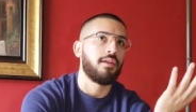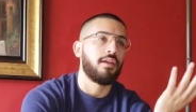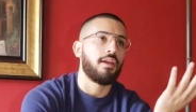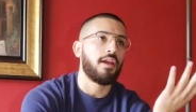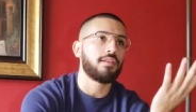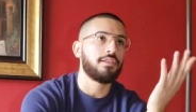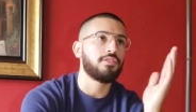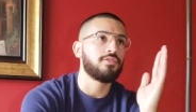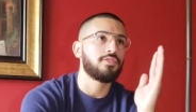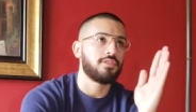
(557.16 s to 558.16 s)
I
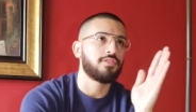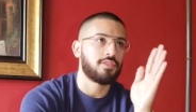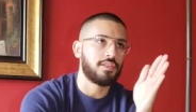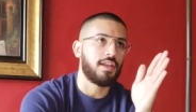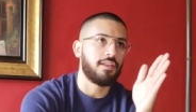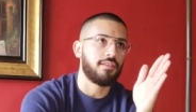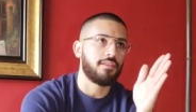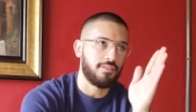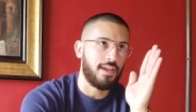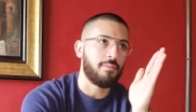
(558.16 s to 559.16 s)
need you to understand
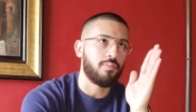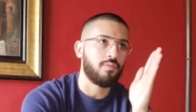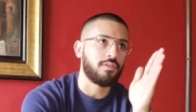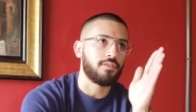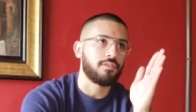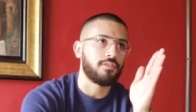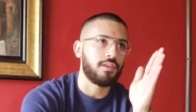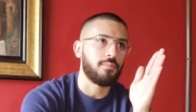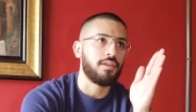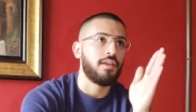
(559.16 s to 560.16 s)
that point you
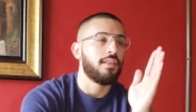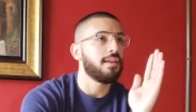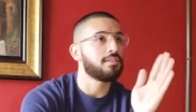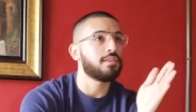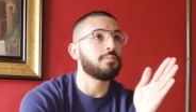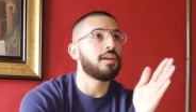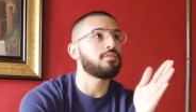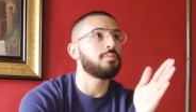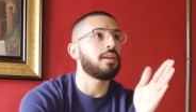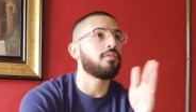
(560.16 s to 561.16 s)
get me? Like some guys
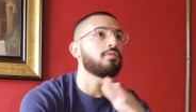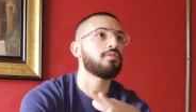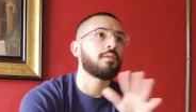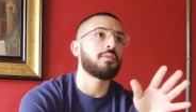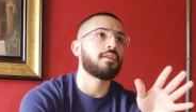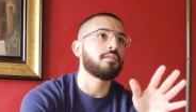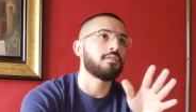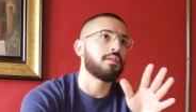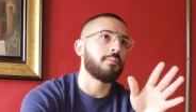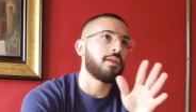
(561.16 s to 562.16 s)
will be like, oh, you know, I'm not,
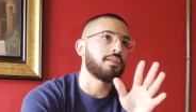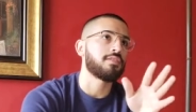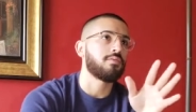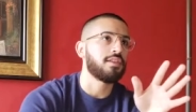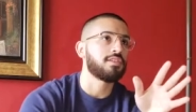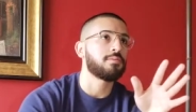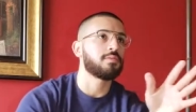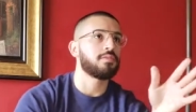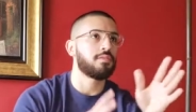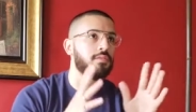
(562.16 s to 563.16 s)
you know, I'm not into
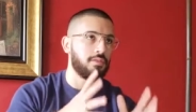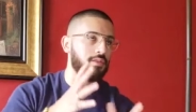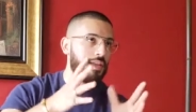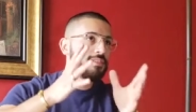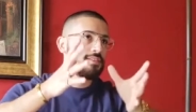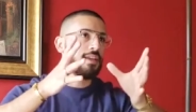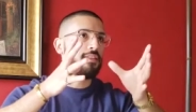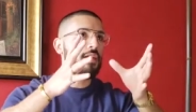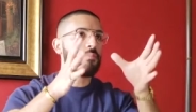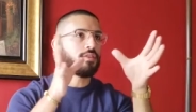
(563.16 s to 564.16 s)
relationships. They say
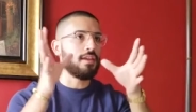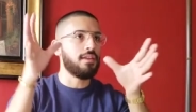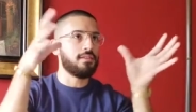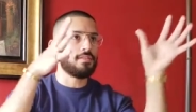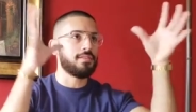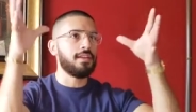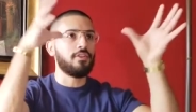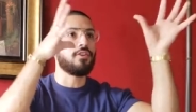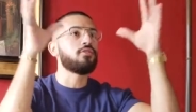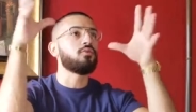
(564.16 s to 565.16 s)
that, but they say it
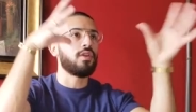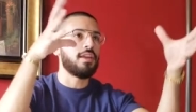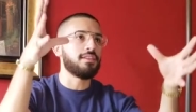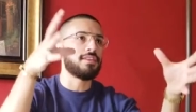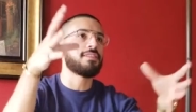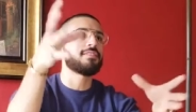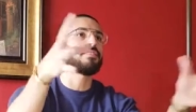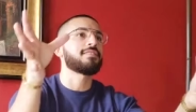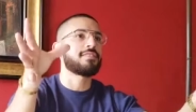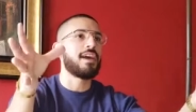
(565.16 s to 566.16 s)
other ways. That
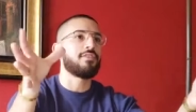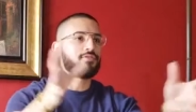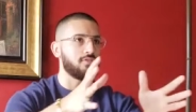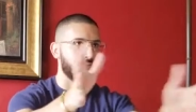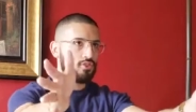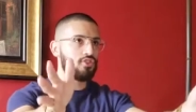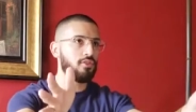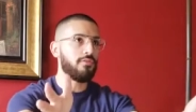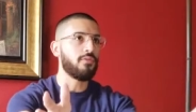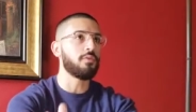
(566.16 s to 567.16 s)
doesn't sound so
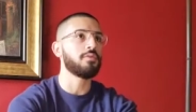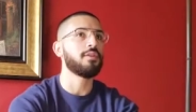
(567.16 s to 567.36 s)
straightforward.